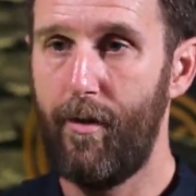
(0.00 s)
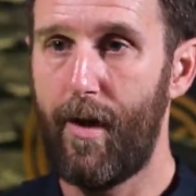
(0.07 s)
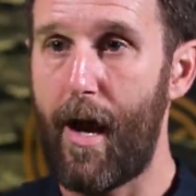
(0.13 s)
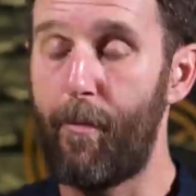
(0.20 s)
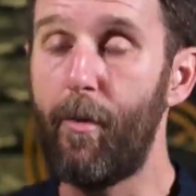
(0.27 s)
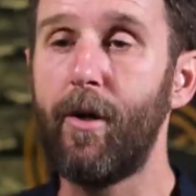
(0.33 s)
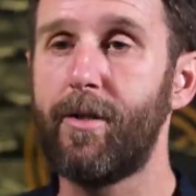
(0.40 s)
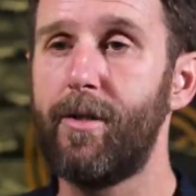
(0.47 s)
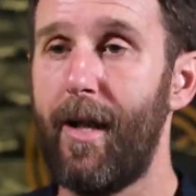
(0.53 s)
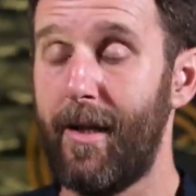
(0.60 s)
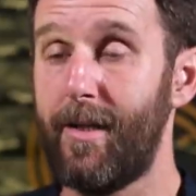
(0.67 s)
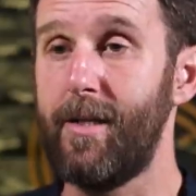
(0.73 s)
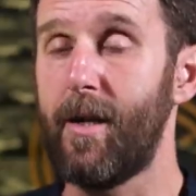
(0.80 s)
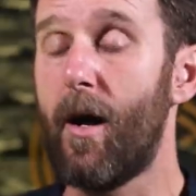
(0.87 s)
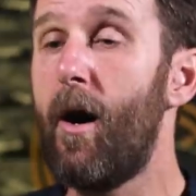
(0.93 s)
our
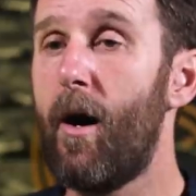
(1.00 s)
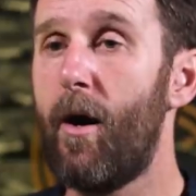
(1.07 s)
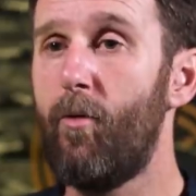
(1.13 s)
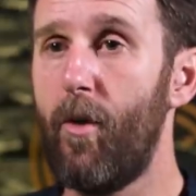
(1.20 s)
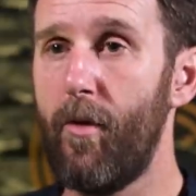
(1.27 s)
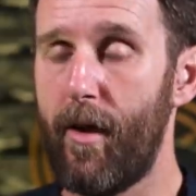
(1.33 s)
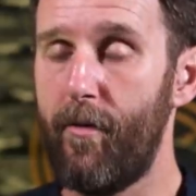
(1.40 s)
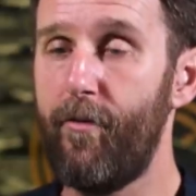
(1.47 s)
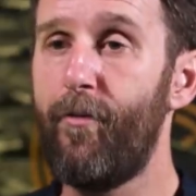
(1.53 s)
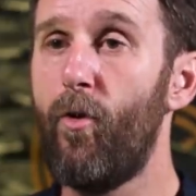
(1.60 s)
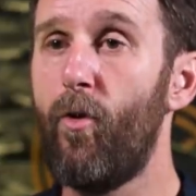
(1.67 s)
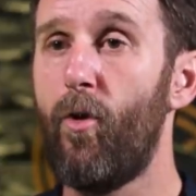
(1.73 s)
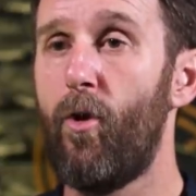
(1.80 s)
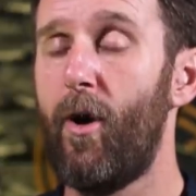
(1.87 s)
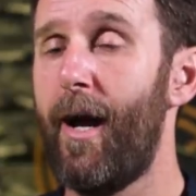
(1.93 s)
personalities are, what they're
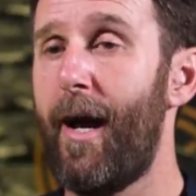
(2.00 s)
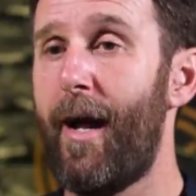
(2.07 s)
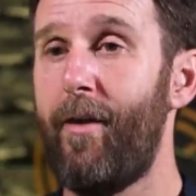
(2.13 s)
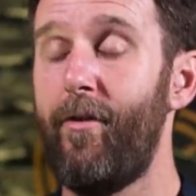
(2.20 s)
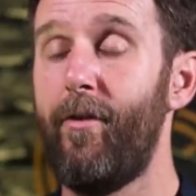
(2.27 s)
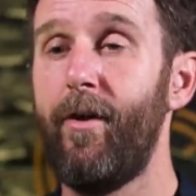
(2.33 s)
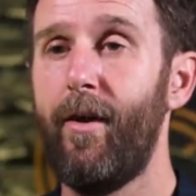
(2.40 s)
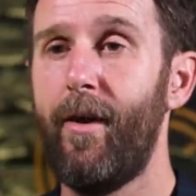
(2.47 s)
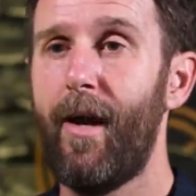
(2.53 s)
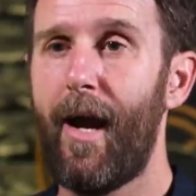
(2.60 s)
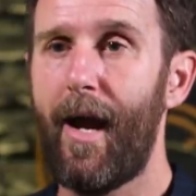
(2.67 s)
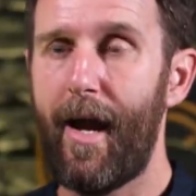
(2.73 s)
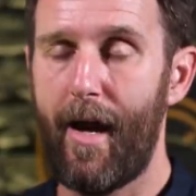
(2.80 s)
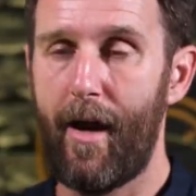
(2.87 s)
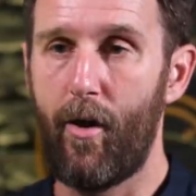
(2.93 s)
for, and
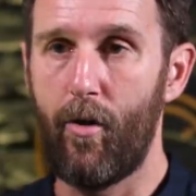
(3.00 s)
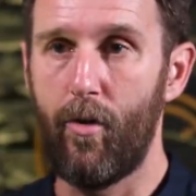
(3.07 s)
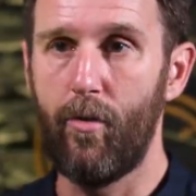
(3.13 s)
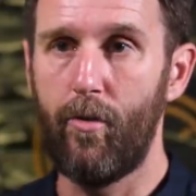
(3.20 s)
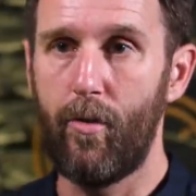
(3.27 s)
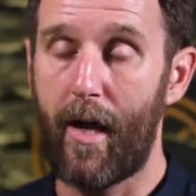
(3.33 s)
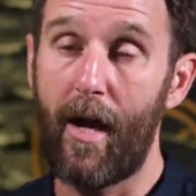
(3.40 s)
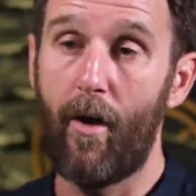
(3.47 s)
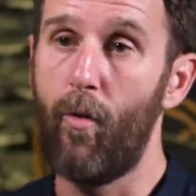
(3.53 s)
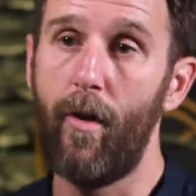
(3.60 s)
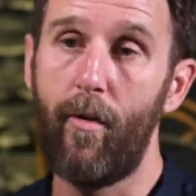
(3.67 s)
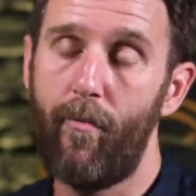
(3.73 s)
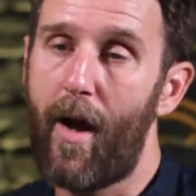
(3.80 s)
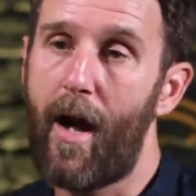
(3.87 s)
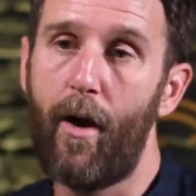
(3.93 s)
how how
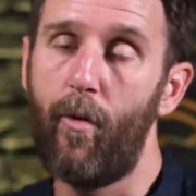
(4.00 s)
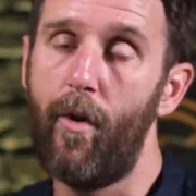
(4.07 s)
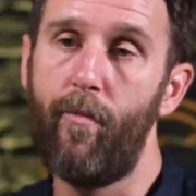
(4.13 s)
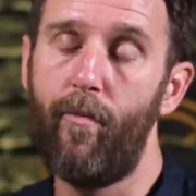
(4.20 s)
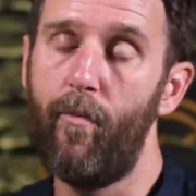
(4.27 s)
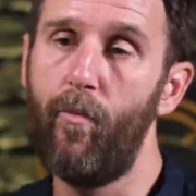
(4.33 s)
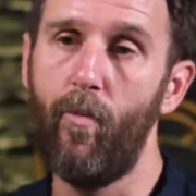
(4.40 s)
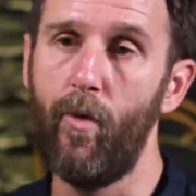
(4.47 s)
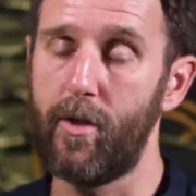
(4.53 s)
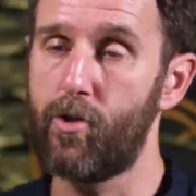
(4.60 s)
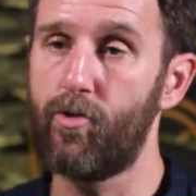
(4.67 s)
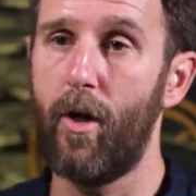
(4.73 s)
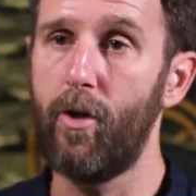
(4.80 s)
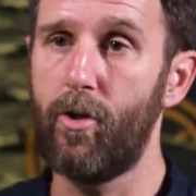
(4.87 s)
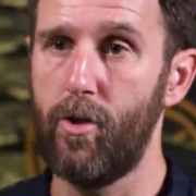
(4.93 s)
we're how we're we're
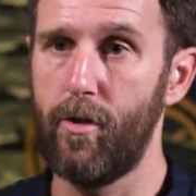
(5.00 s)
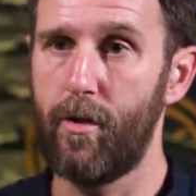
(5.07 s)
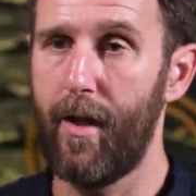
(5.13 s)
structured.